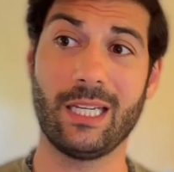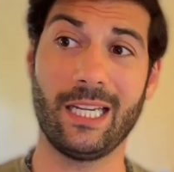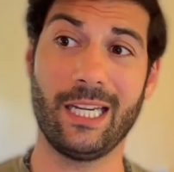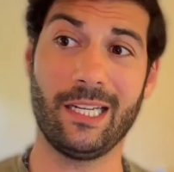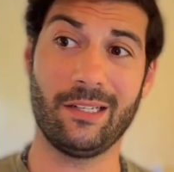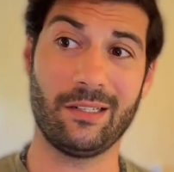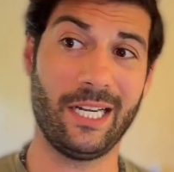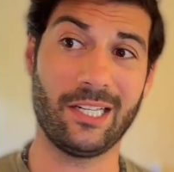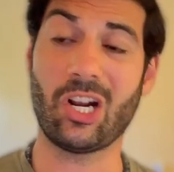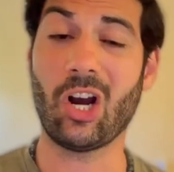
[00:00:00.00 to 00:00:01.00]
in
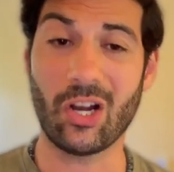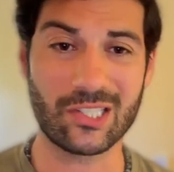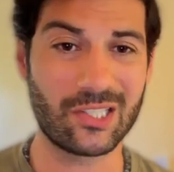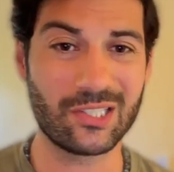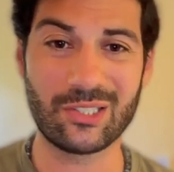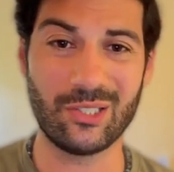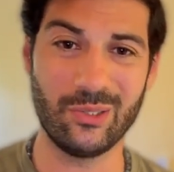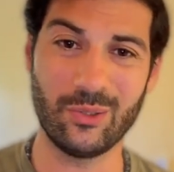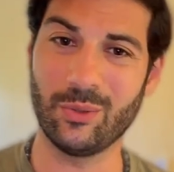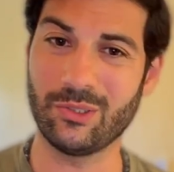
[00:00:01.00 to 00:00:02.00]
in cost
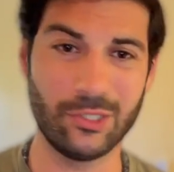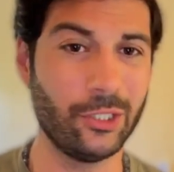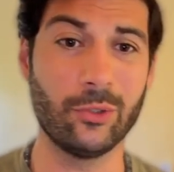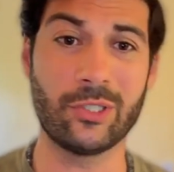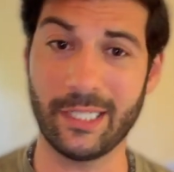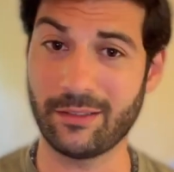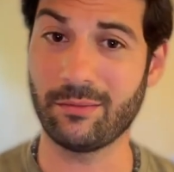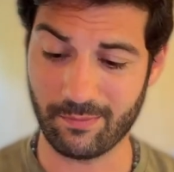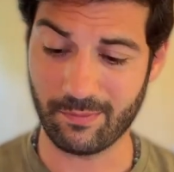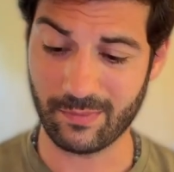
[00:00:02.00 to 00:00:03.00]
to use it
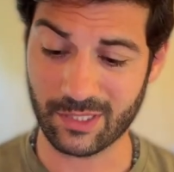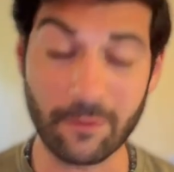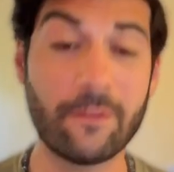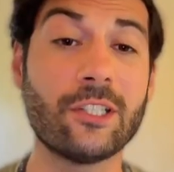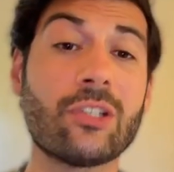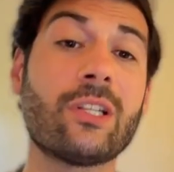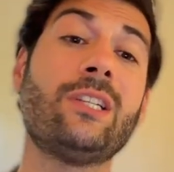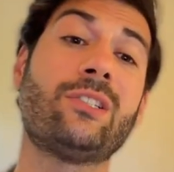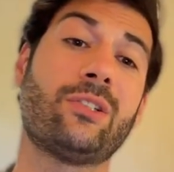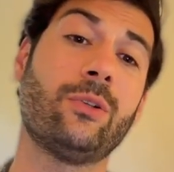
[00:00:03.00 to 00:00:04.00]

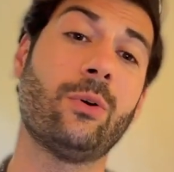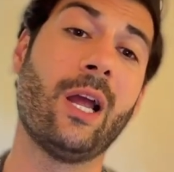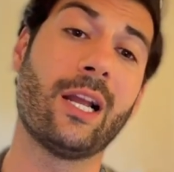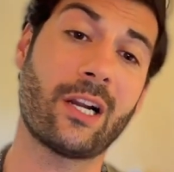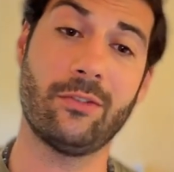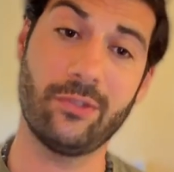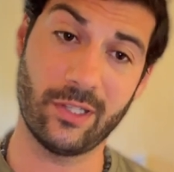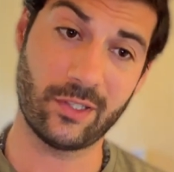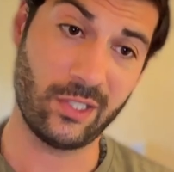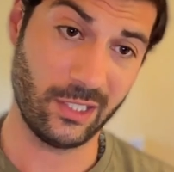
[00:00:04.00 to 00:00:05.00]
sufficiently to cover
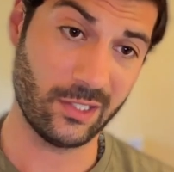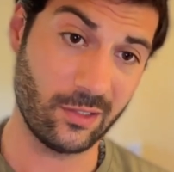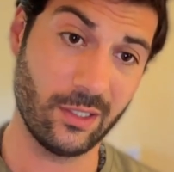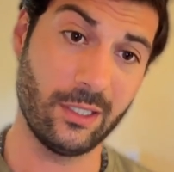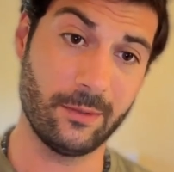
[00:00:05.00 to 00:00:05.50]
the seeds.